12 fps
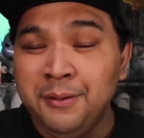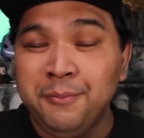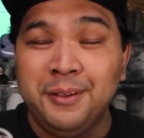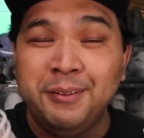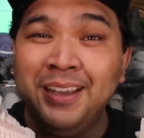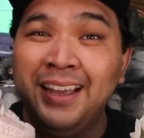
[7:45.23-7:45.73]

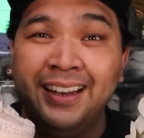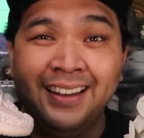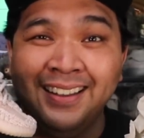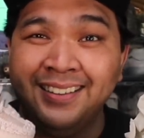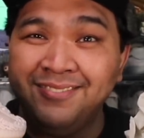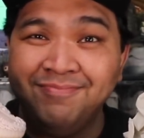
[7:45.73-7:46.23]
But man,
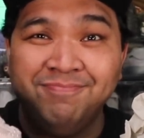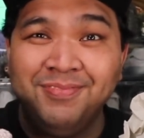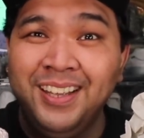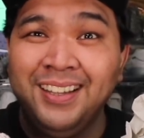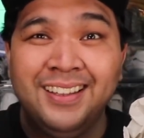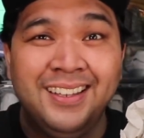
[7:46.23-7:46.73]
it
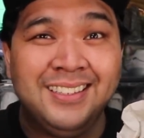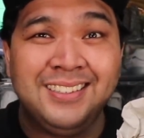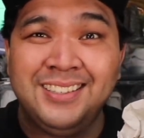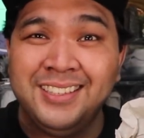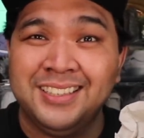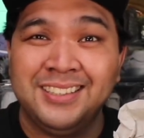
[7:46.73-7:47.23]
it is
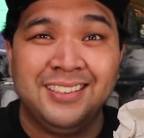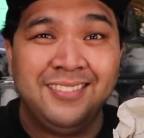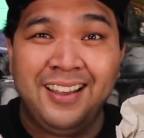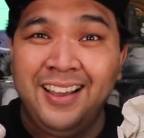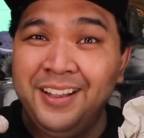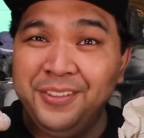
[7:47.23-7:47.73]
just
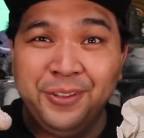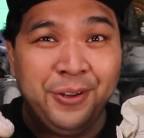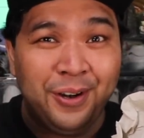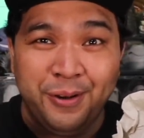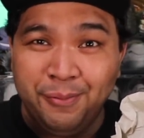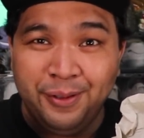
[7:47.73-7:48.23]

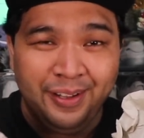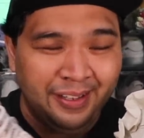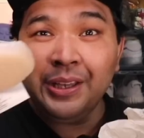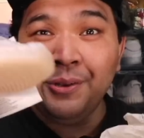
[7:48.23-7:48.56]
adorable.